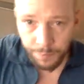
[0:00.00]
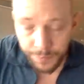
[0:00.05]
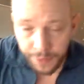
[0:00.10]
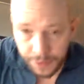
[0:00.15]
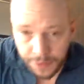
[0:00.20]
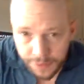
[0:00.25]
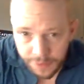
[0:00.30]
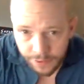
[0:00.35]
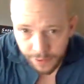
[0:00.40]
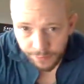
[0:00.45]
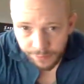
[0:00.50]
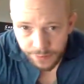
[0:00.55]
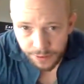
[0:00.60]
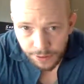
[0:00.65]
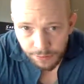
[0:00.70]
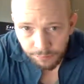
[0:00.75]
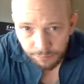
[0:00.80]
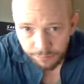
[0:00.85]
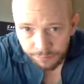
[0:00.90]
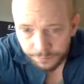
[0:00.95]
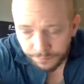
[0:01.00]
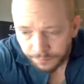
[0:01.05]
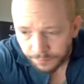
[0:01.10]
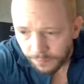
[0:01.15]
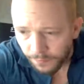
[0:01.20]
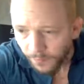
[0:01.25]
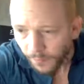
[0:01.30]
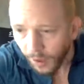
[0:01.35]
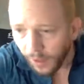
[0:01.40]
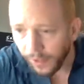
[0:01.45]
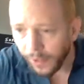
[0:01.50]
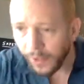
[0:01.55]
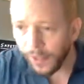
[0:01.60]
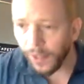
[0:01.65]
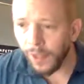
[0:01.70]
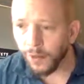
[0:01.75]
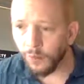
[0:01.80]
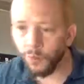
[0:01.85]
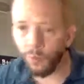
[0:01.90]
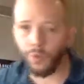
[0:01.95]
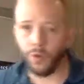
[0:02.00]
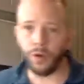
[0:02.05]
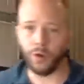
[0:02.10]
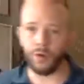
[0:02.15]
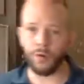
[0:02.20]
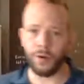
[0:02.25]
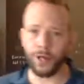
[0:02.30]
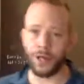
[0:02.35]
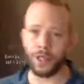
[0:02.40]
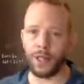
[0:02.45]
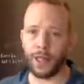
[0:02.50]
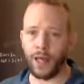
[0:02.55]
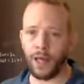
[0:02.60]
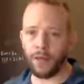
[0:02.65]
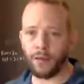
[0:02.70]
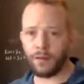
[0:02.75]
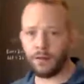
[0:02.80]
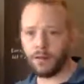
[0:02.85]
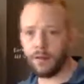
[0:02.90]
That's safety, and we're going to get